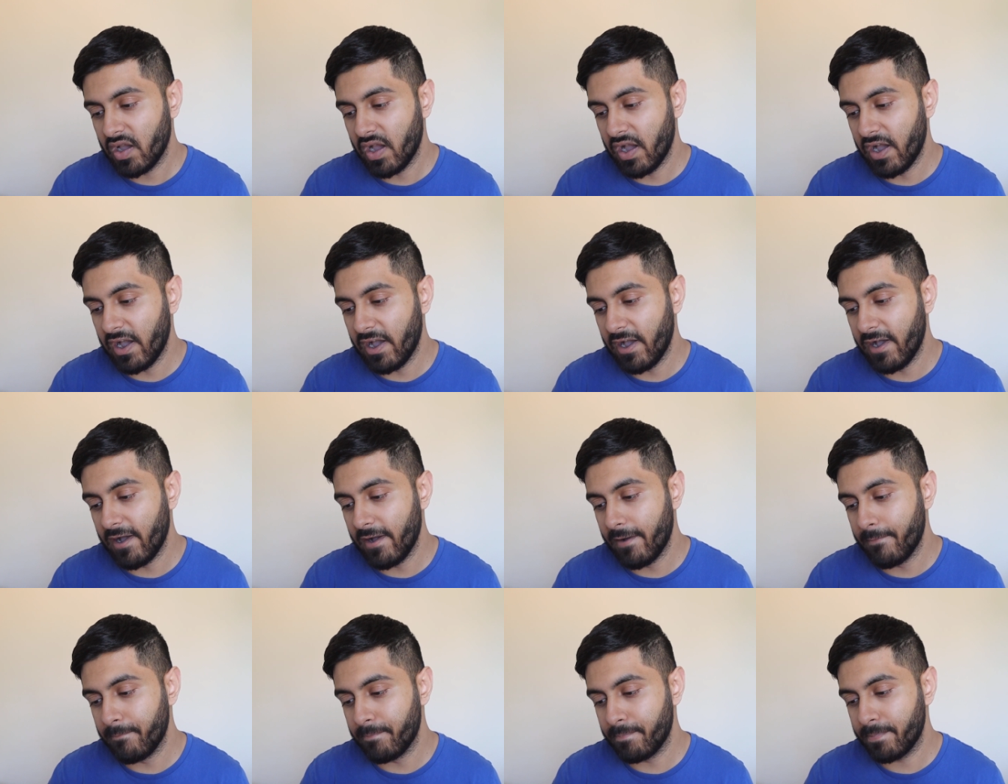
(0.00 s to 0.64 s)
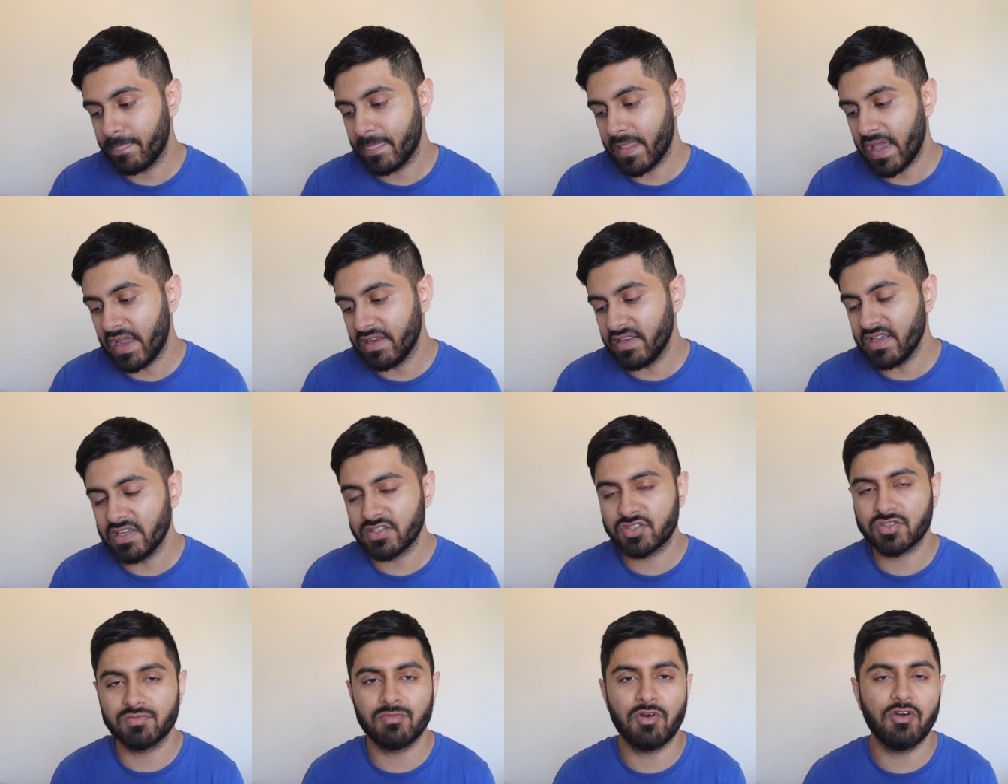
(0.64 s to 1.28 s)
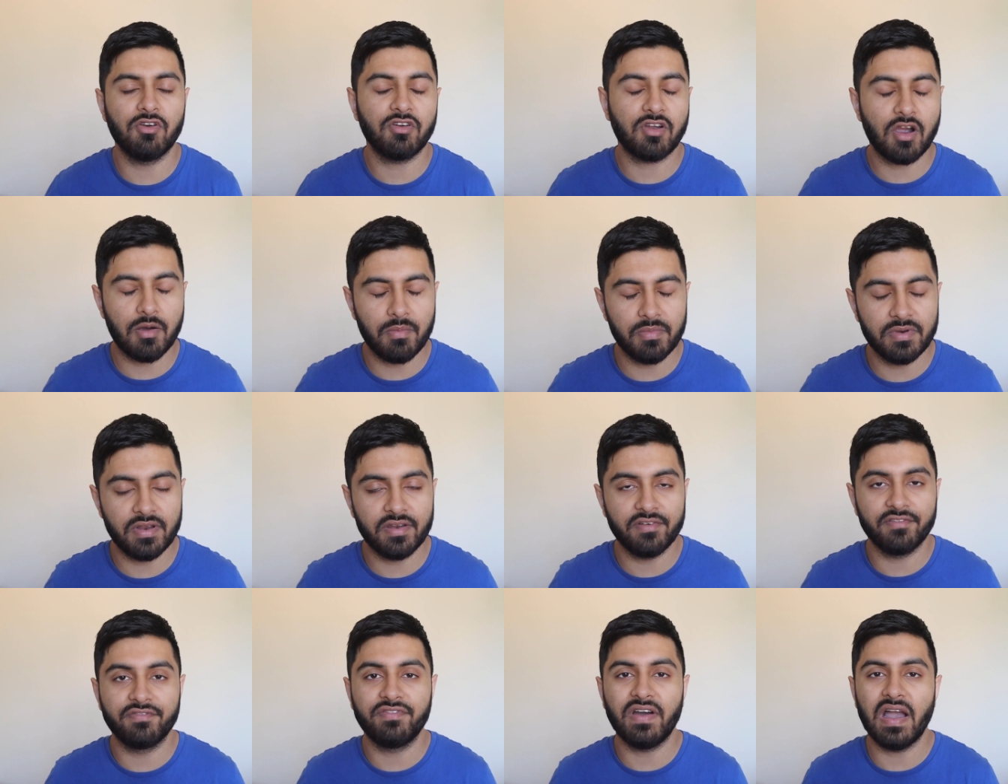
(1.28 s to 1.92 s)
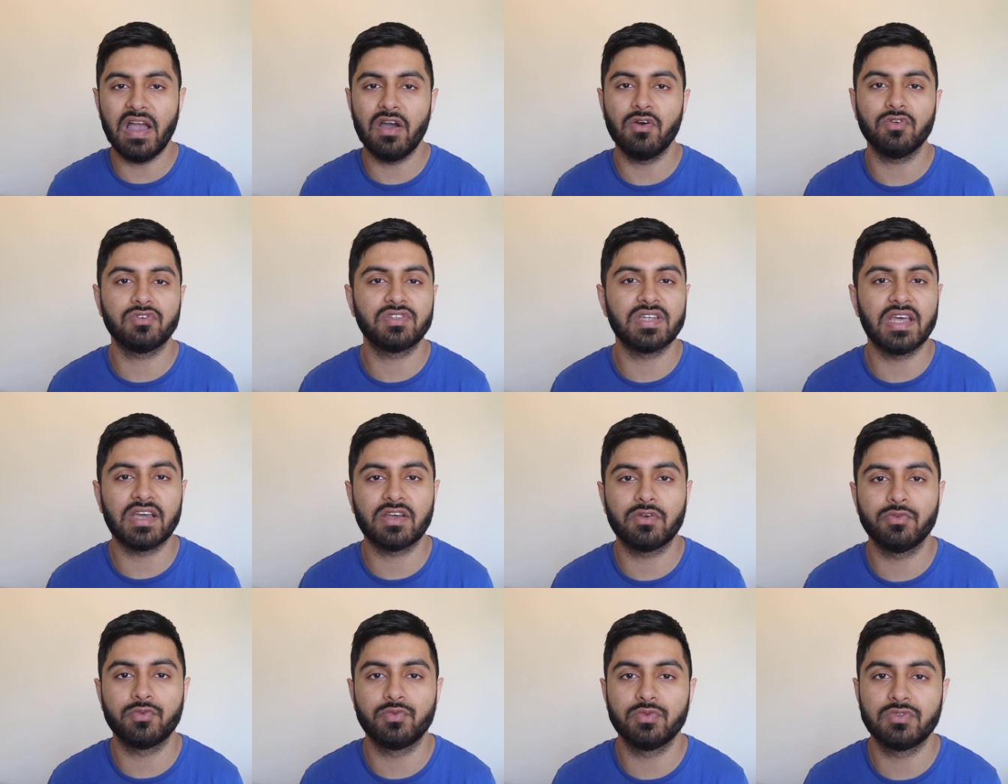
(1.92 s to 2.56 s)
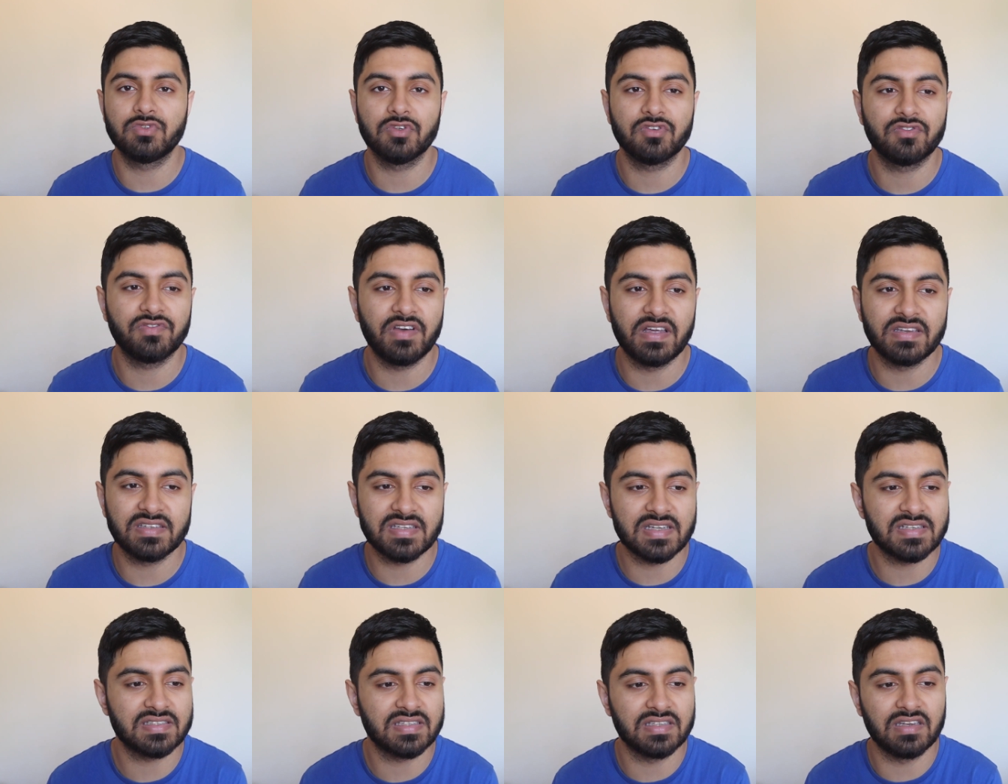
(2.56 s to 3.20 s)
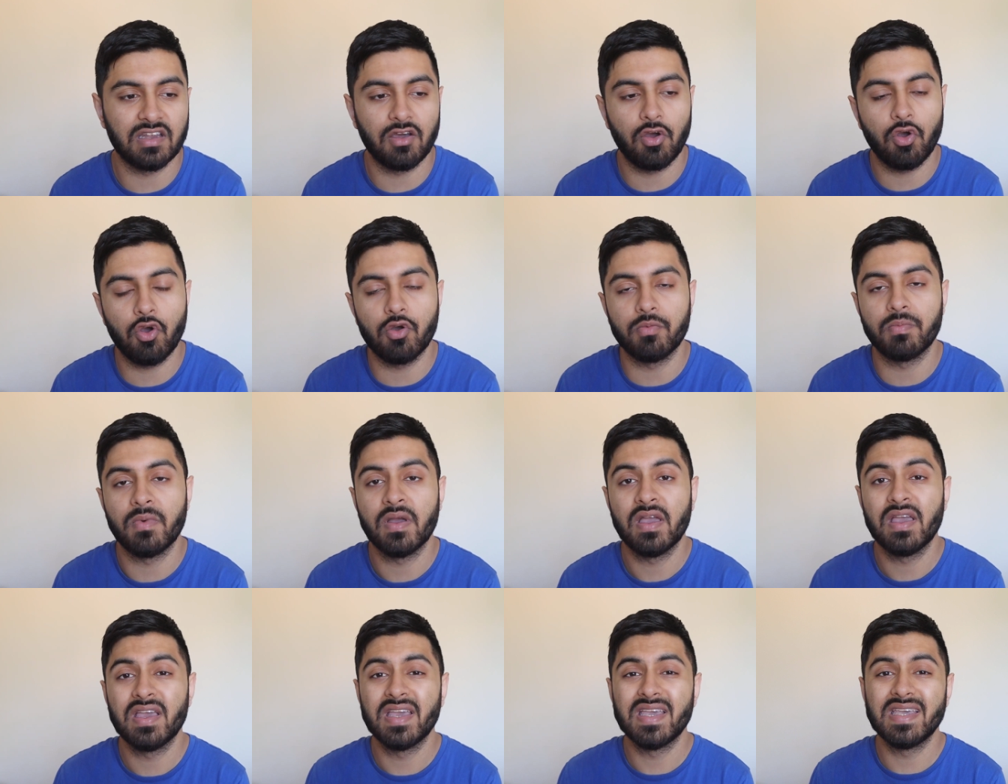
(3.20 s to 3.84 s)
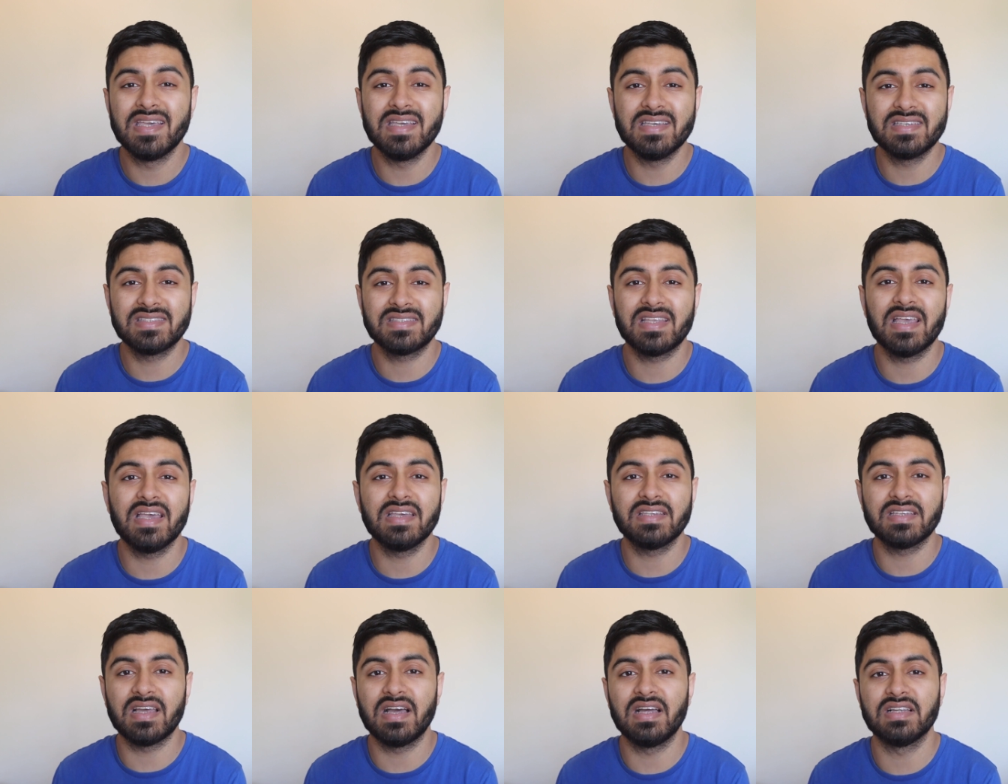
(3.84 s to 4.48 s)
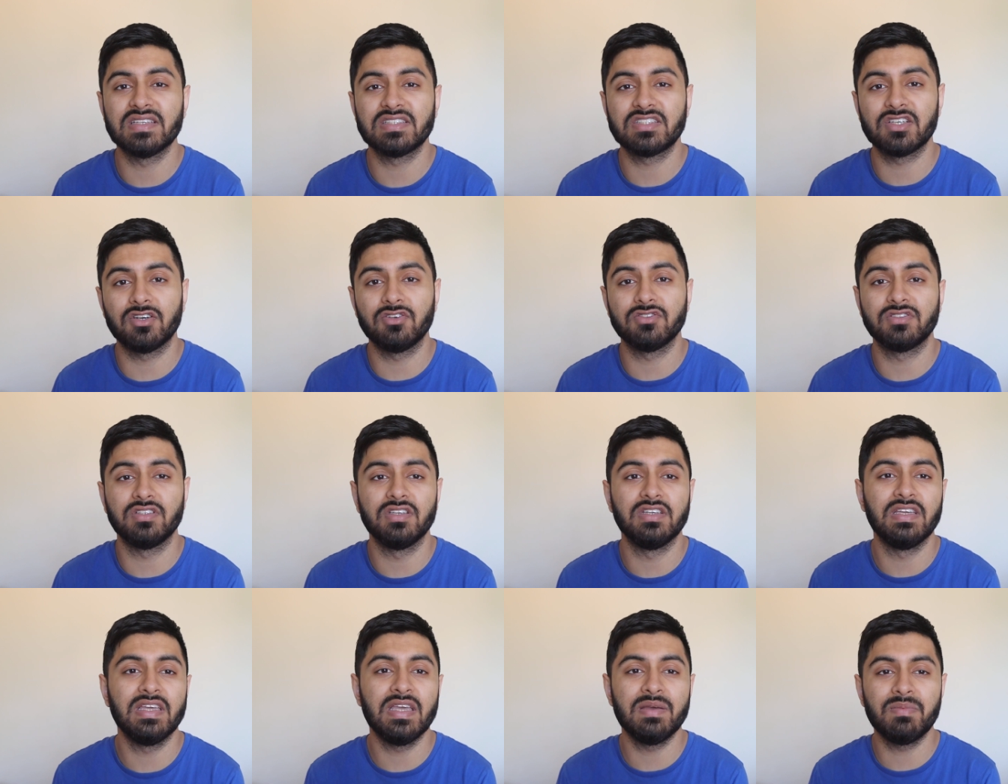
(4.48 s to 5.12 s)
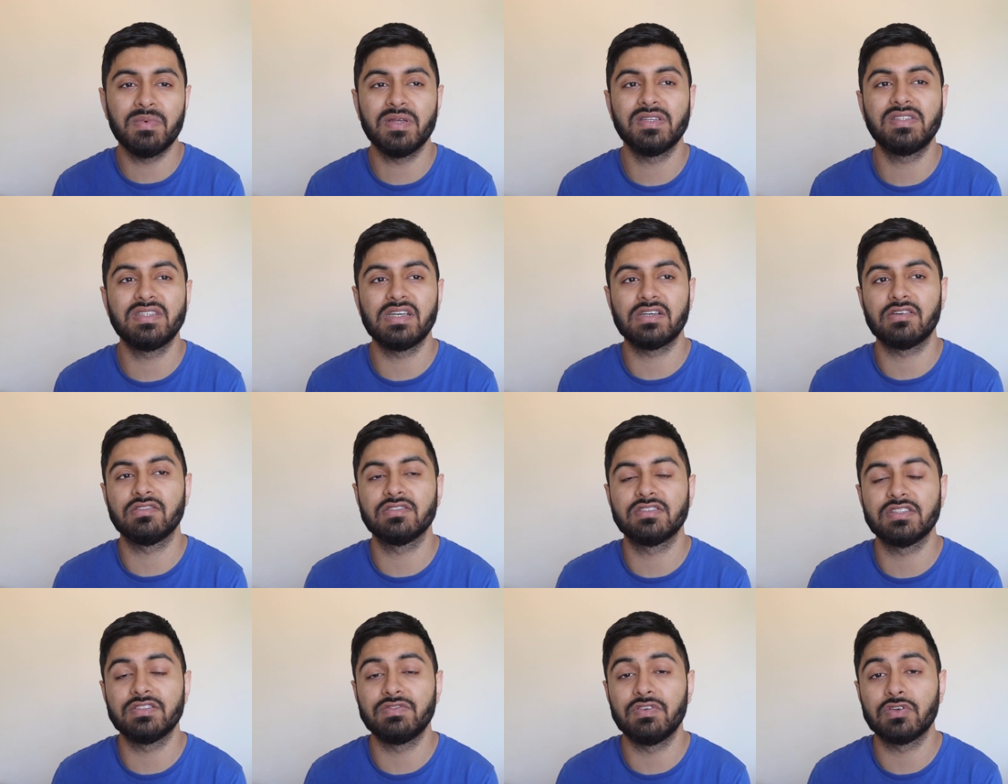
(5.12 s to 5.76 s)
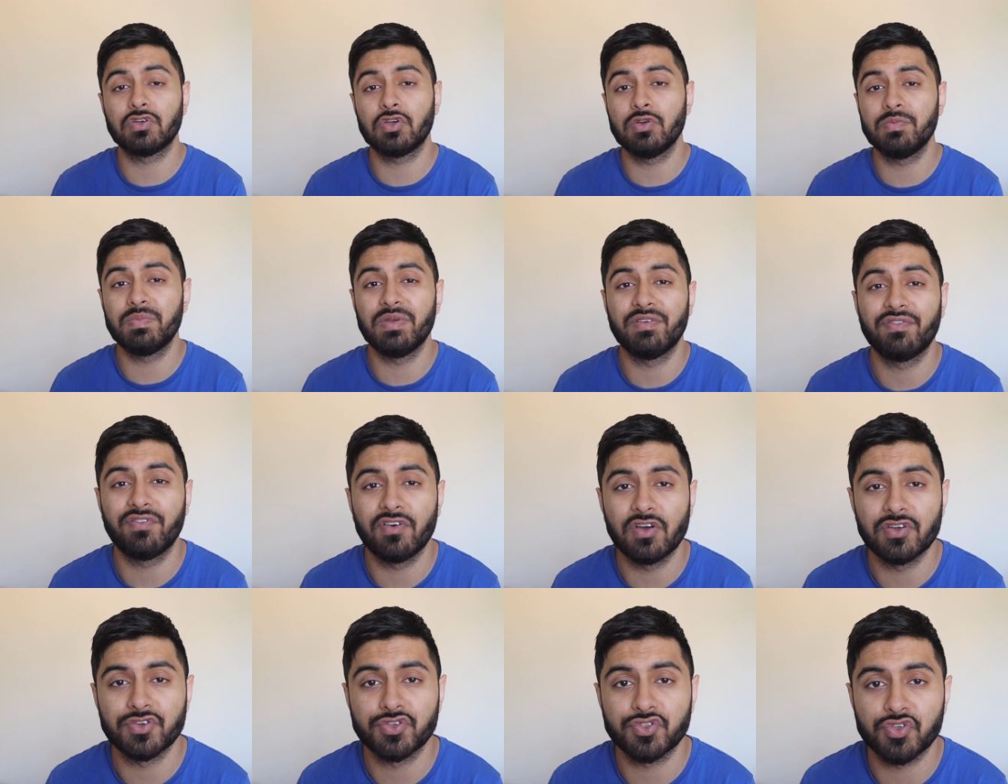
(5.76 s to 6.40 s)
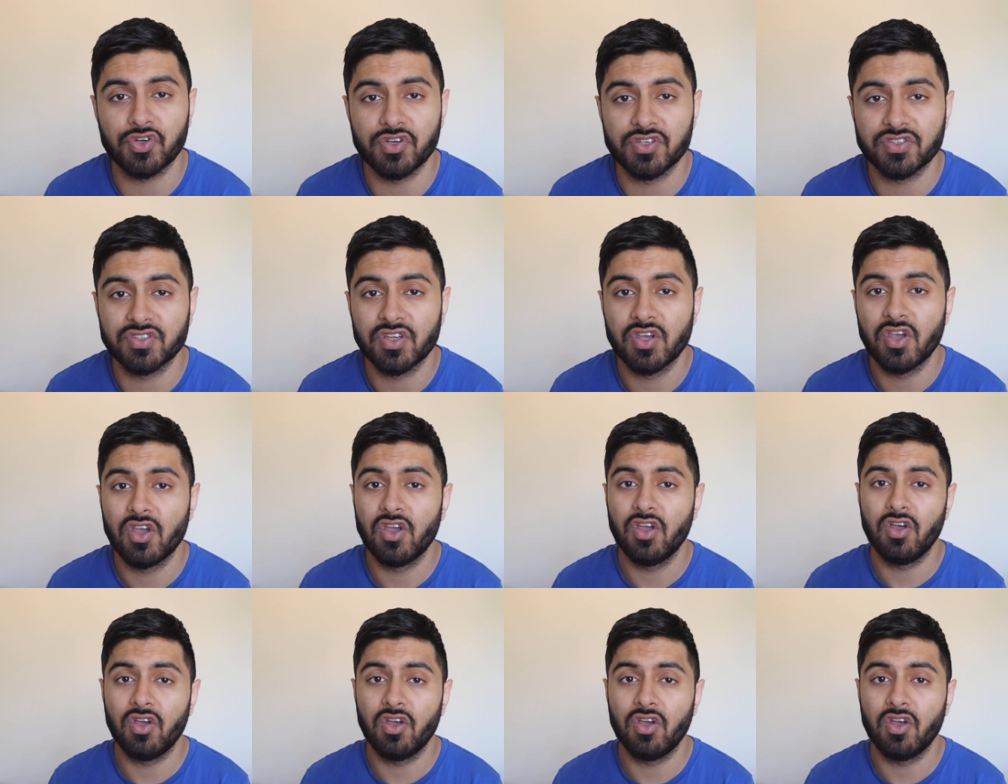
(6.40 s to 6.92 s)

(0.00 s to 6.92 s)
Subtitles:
And yeah, Tomori coming in, vital tackles, which was fantastic, and I hope he stays at Chelsea. Him and Thiago Silva could be first choice,